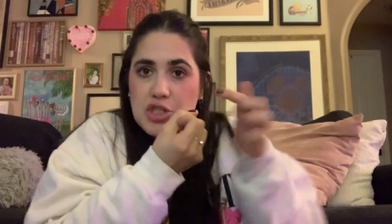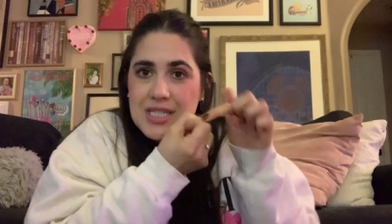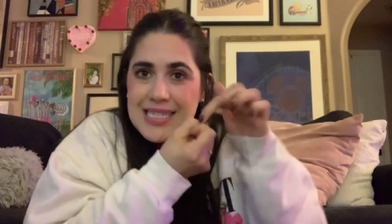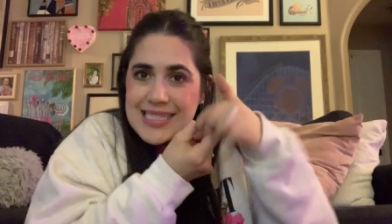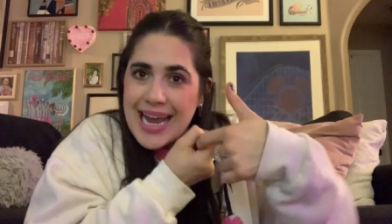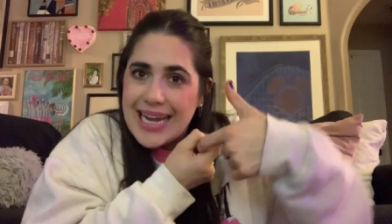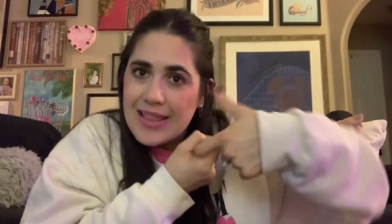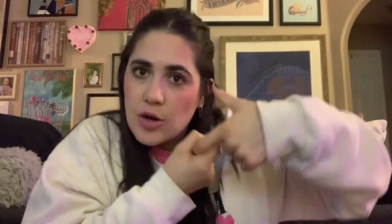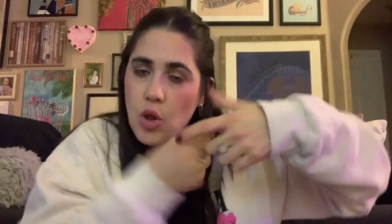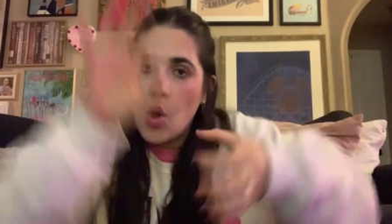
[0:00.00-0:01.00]
just a tiny
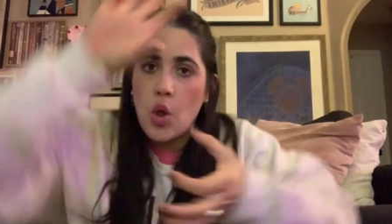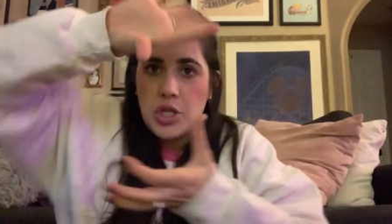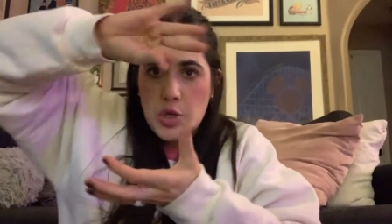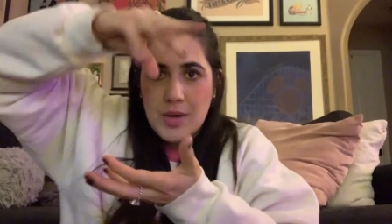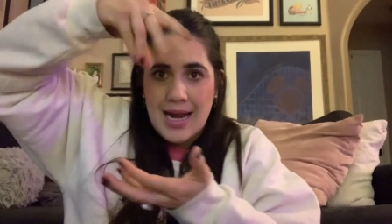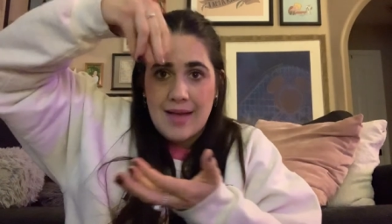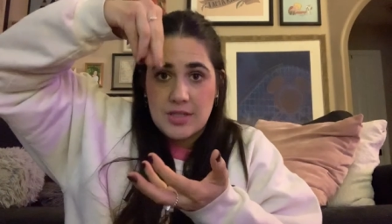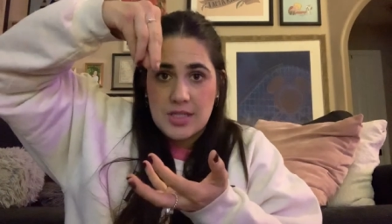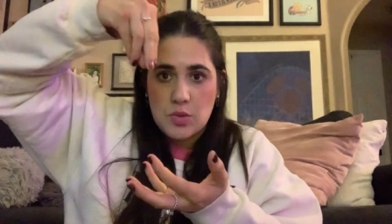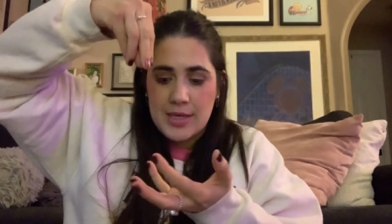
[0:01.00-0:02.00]
little hole and you kind of have
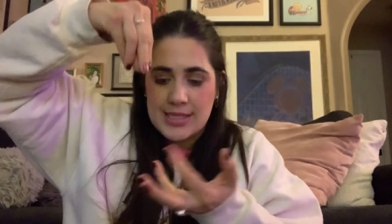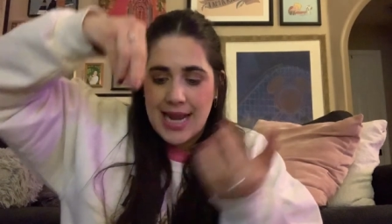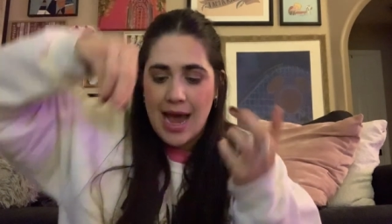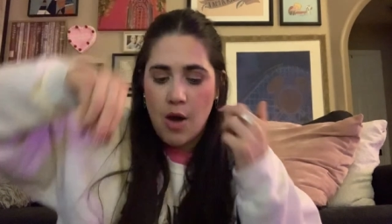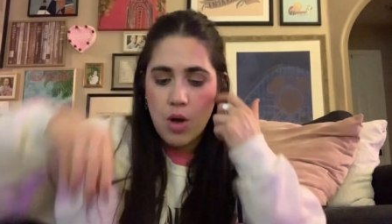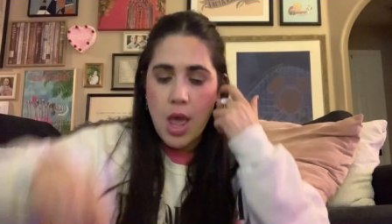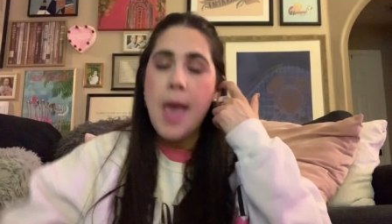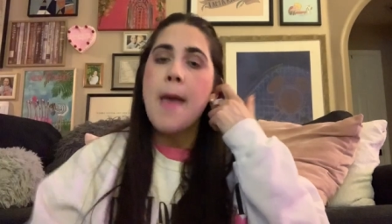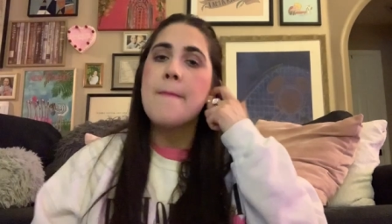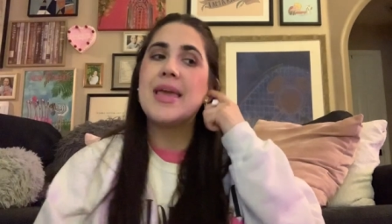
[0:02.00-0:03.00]
to squeeze it out
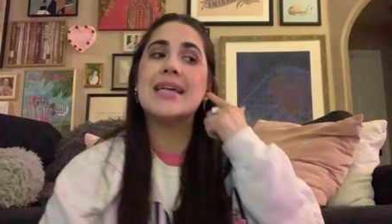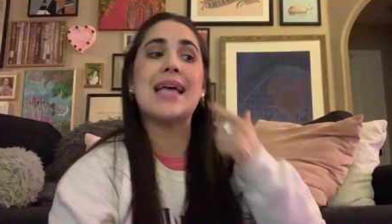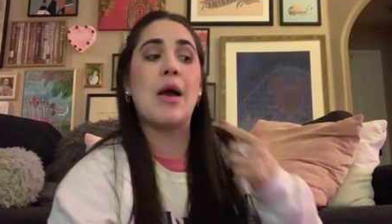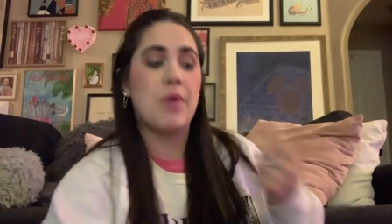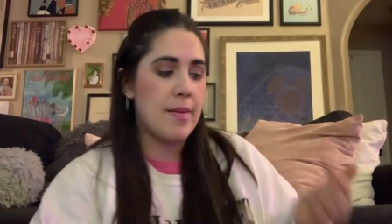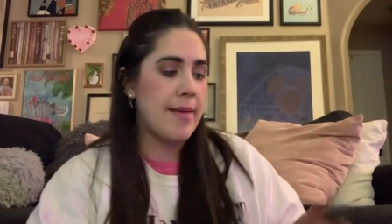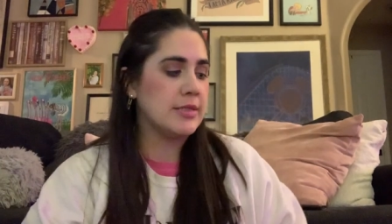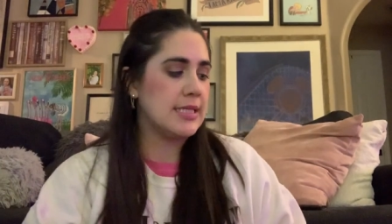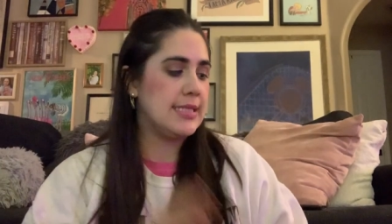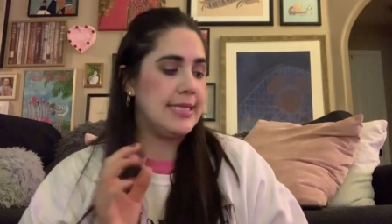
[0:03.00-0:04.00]
because I want to be able
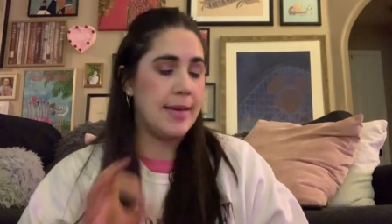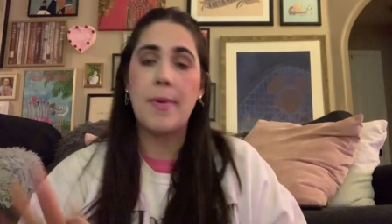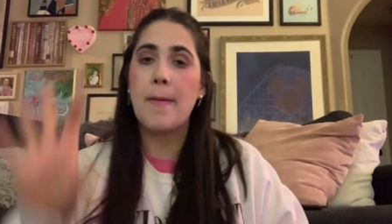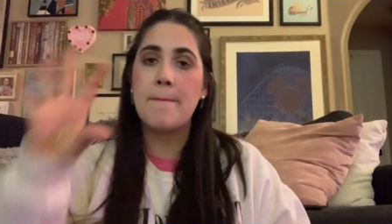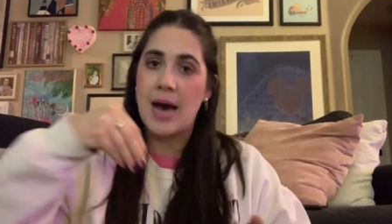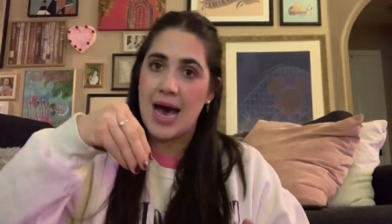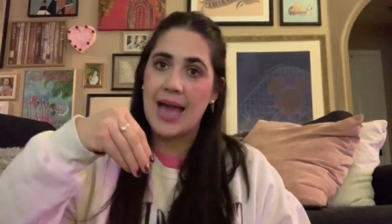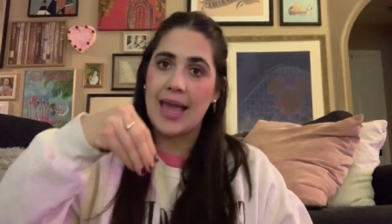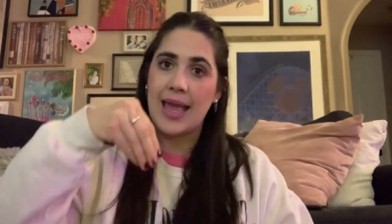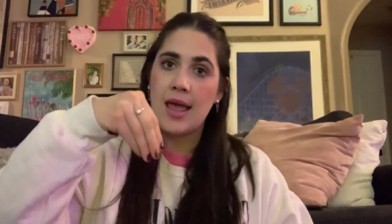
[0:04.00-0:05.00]
to dip
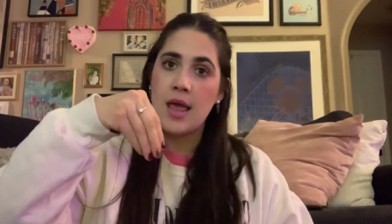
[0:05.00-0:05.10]
my